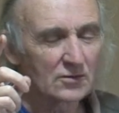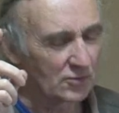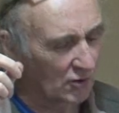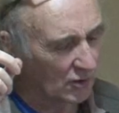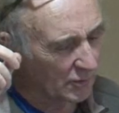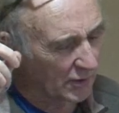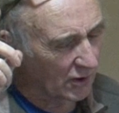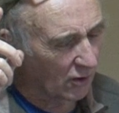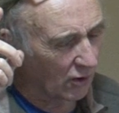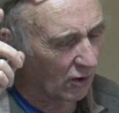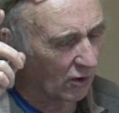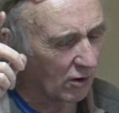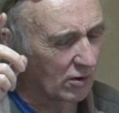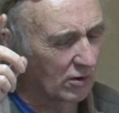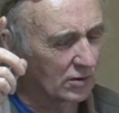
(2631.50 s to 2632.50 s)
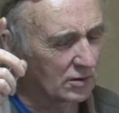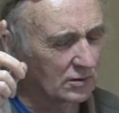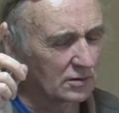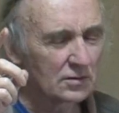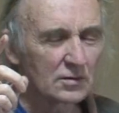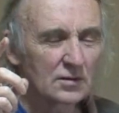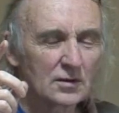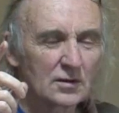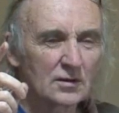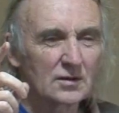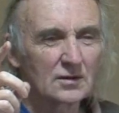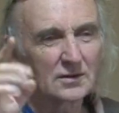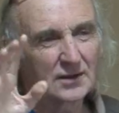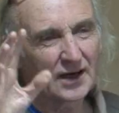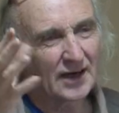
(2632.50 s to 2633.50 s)
Never go
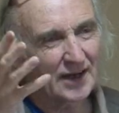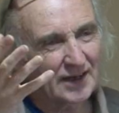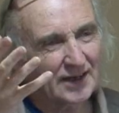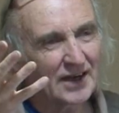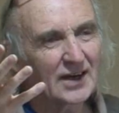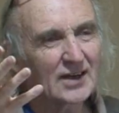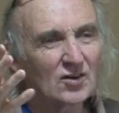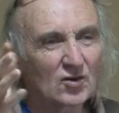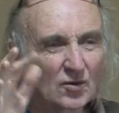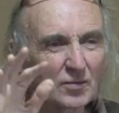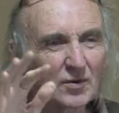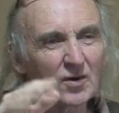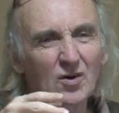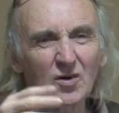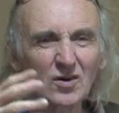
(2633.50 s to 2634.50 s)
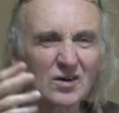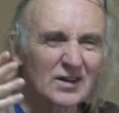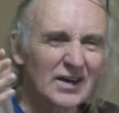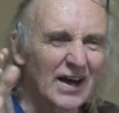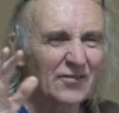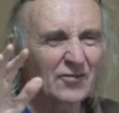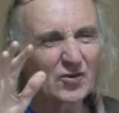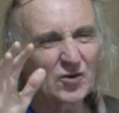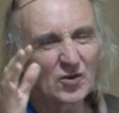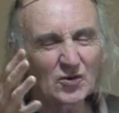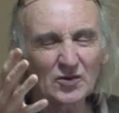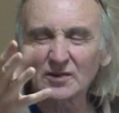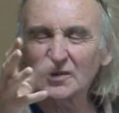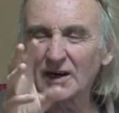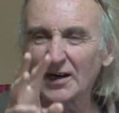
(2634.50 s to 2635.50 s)
again, number of
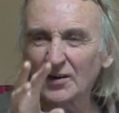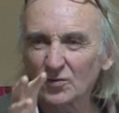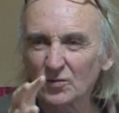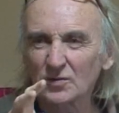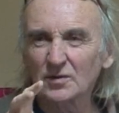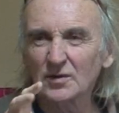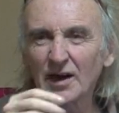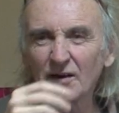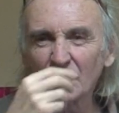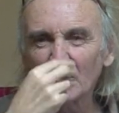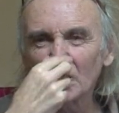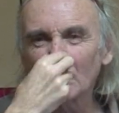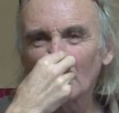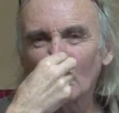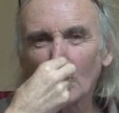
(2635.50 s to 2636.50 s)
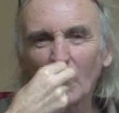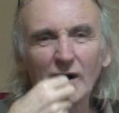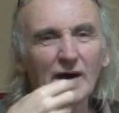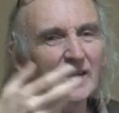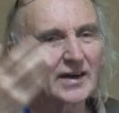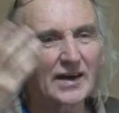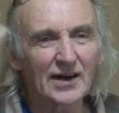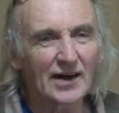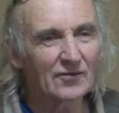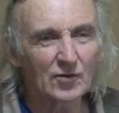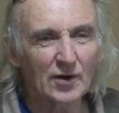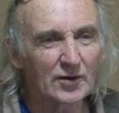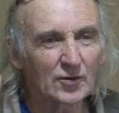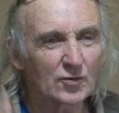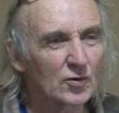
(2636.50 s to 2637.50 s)
avenues, and I don't know avenue or why they have,
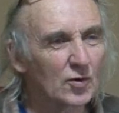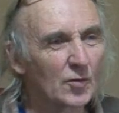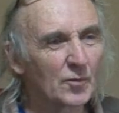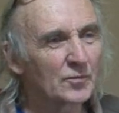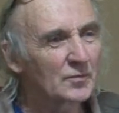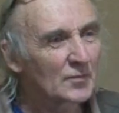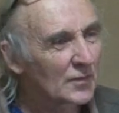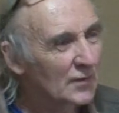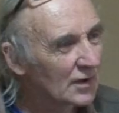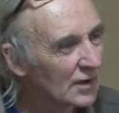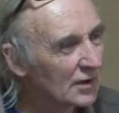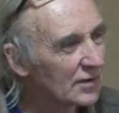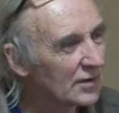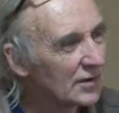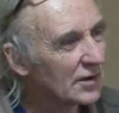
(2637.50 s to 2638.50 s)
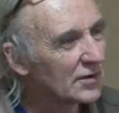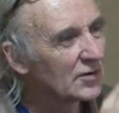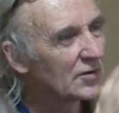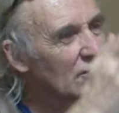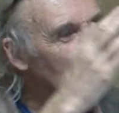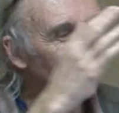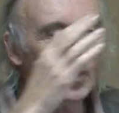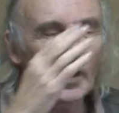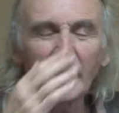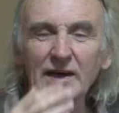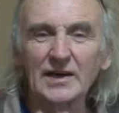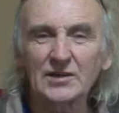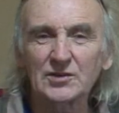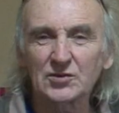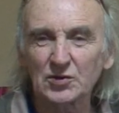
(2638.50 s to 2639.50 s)
I don't know. It's, it's
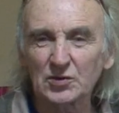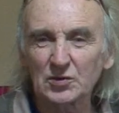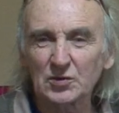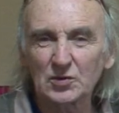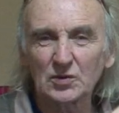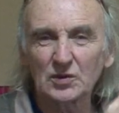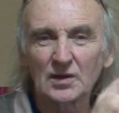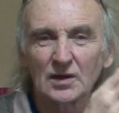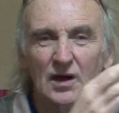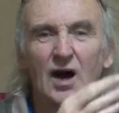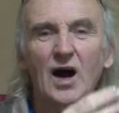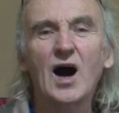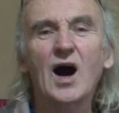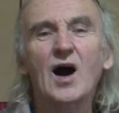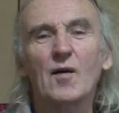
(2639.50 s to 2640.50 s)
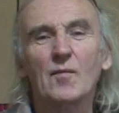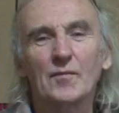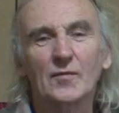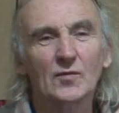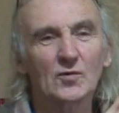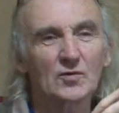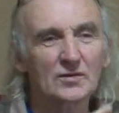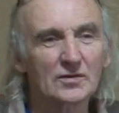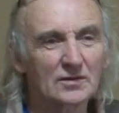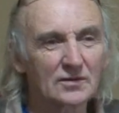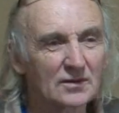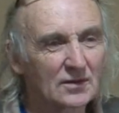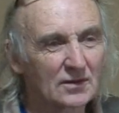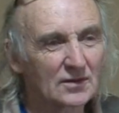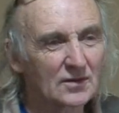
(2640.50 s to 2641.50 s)
way to harm, or
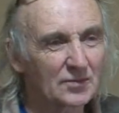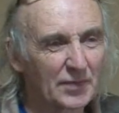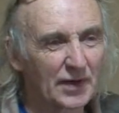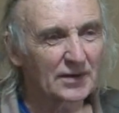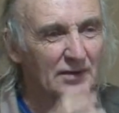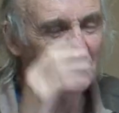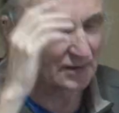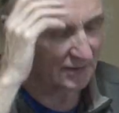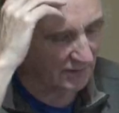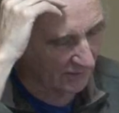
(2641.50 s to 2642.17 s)
you know, it's better.